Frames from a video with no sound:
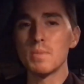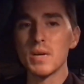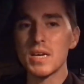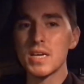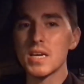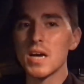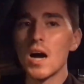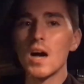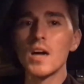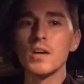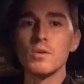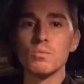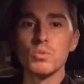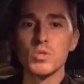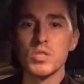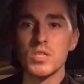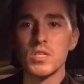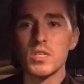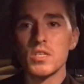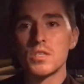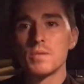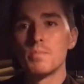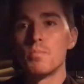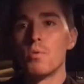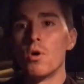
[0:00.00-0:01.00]
McCartan was a
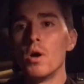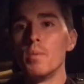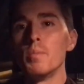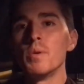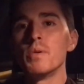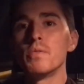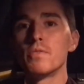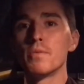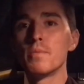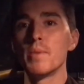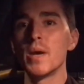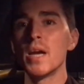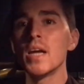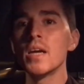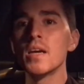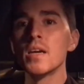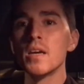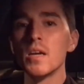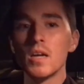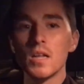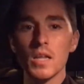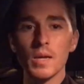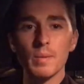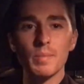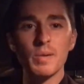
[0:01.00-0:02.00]
disappointment for me.
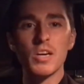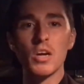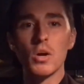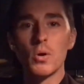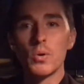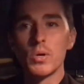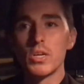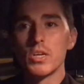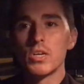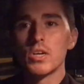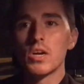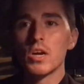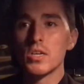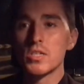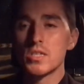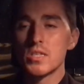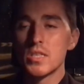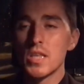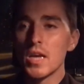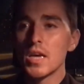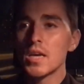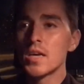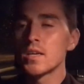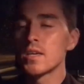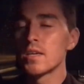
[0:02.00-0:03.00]
Let me know what you guys
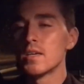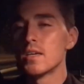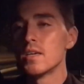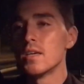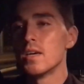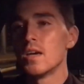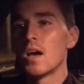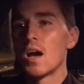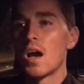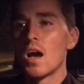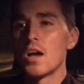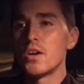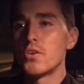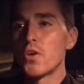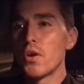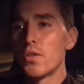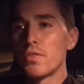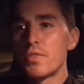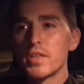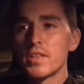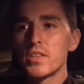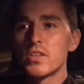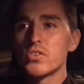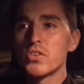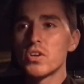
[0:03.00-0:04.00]
think. I don't
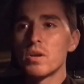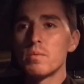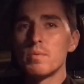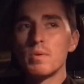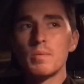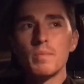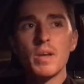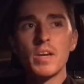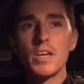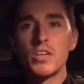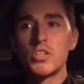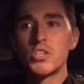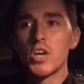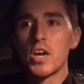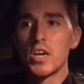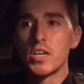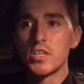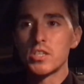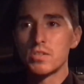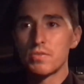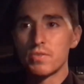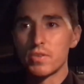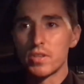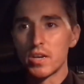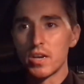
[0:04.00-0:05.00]
think there's going to be many
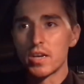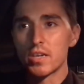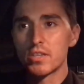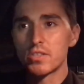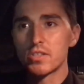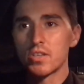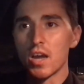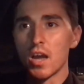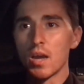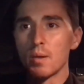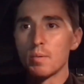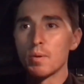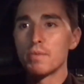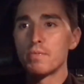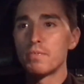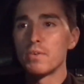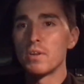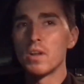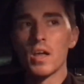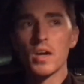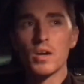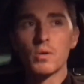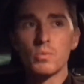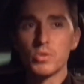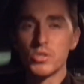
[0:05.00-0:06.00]
changes for the next game. I feel
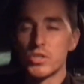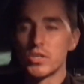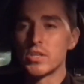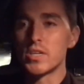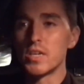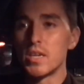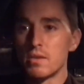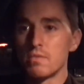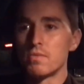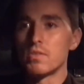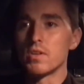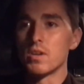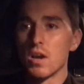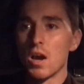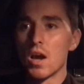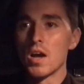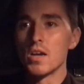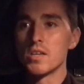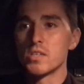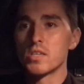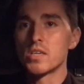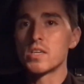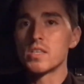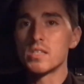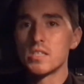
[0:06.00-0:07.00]
like we should give the
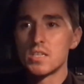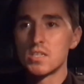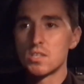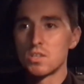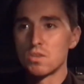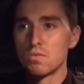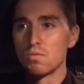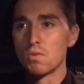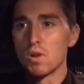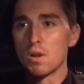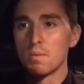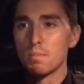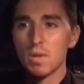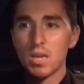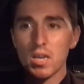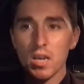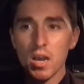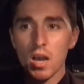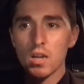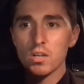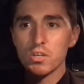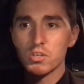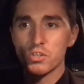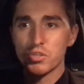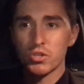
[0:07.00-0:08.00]
guys a consistent run.
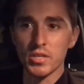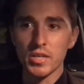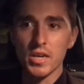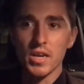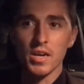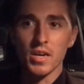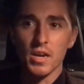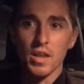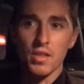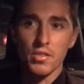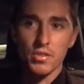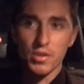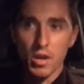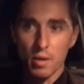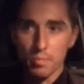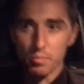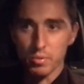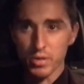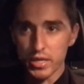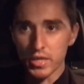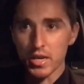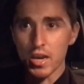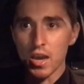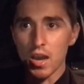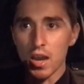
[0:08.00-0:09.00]
McCartan should get another
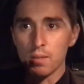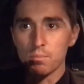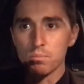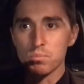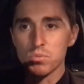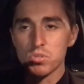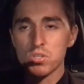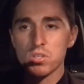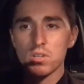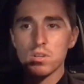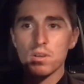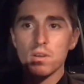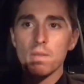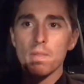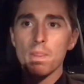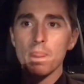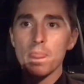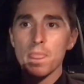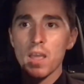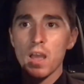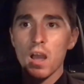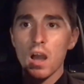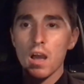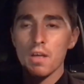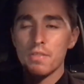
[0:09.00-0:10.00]
couple of games.
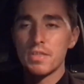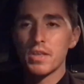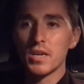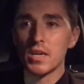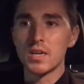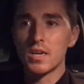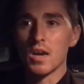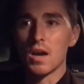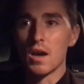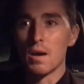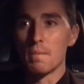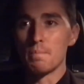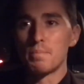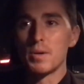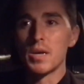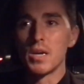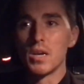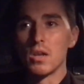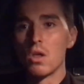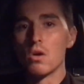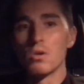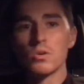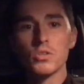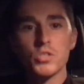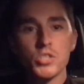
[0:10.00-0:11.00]
I think
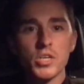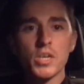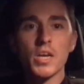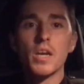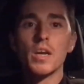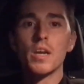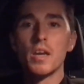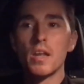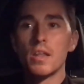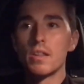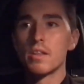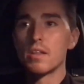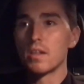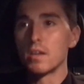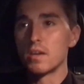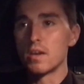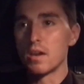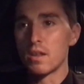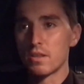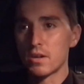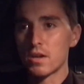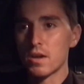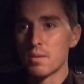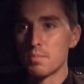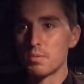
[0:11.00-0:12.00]
Ben Long should get another
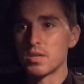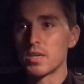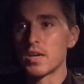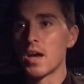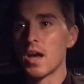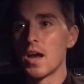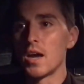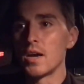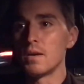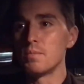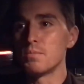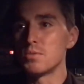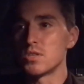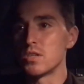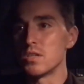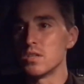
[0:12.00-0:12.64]
couple of games.